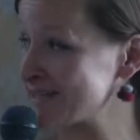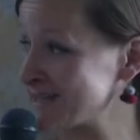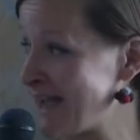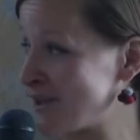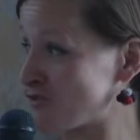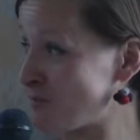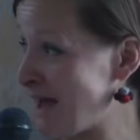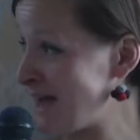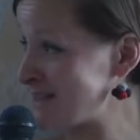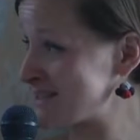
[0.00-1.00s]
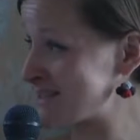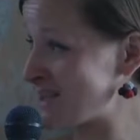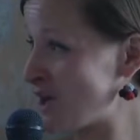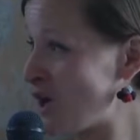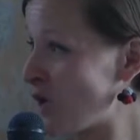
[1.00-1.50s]
it kind of passed,
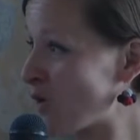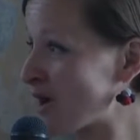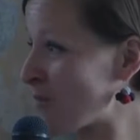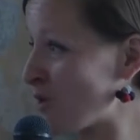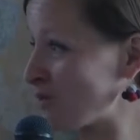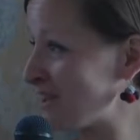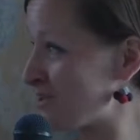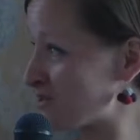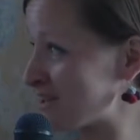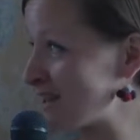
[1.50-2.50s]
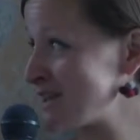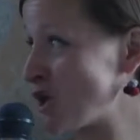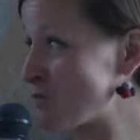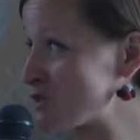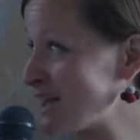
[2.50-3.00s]
or am I only interested in the
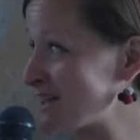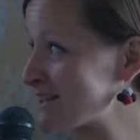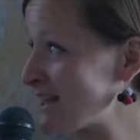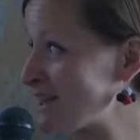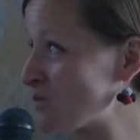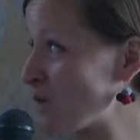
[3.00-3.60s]
object and in